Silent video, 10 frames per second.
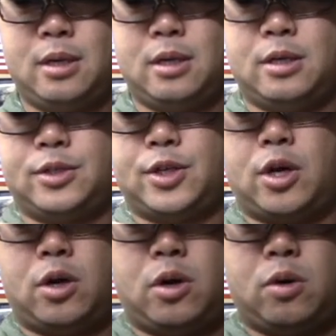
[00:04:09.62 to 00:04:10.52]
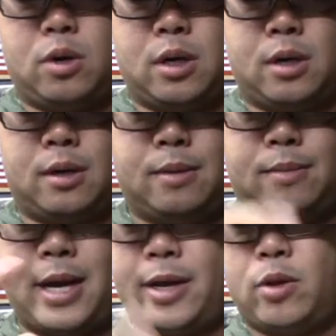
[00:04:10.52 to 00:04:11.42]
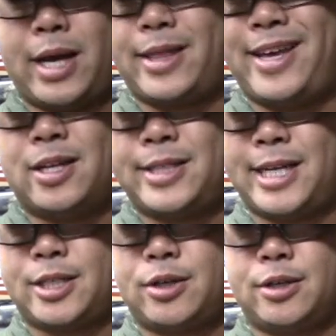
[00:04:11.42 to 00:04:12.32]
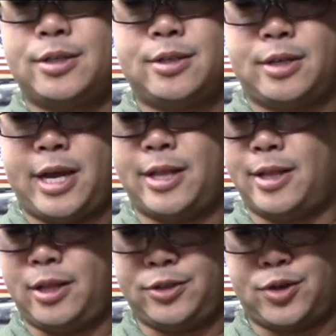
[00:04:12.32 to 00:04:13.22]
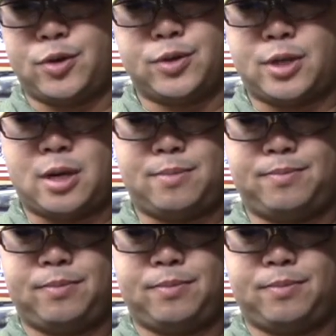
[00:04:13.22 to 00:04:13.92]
So I don't like the L-Tec turrets and the zero stop.